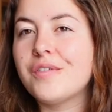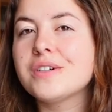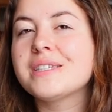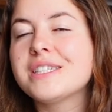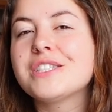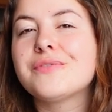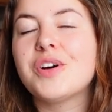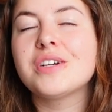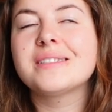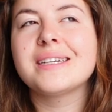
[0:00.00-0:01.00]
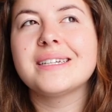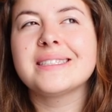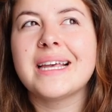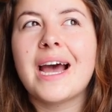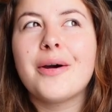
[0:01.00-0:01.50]
First things first is
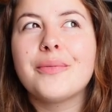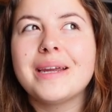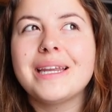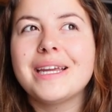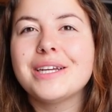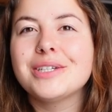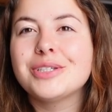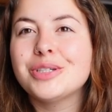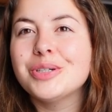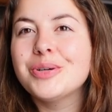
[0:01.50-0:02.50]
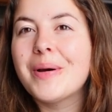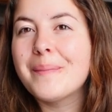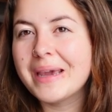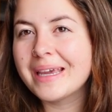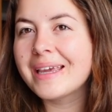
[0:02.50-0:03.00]
that we need to
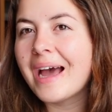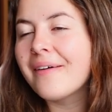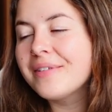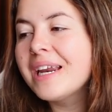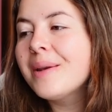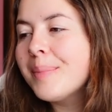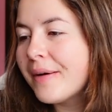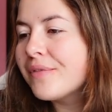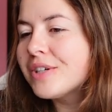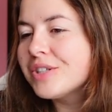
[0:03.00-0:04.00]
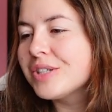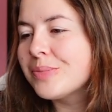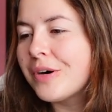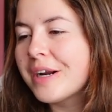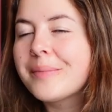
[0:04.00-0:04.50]
make a caffeinated beverage
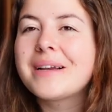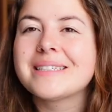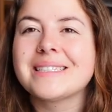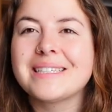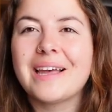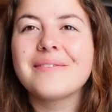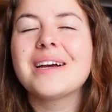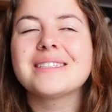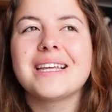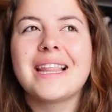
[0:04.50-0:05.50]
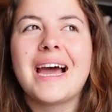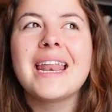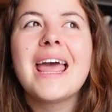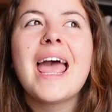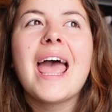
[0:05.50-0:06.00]
this morning because I still have not done
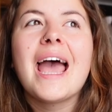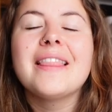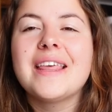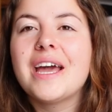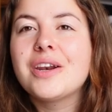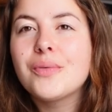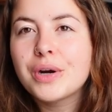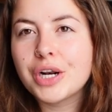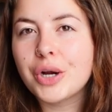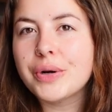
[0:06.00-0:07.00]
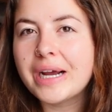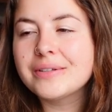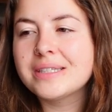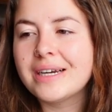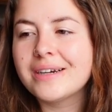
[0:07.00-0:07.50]
that. And then we're gonna go
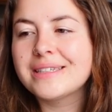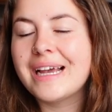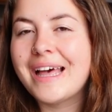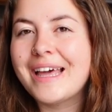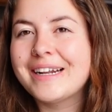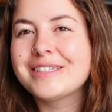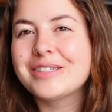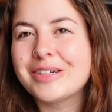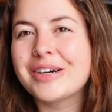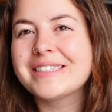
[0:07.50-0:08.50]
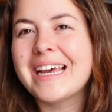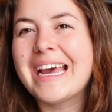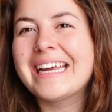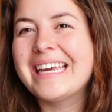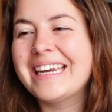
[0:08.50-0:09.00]
downstairs and start
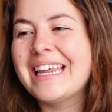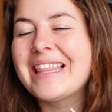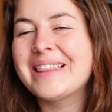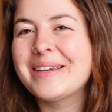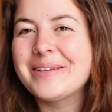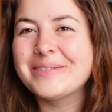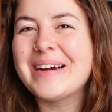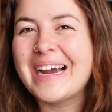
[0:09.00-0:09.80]
tagging the new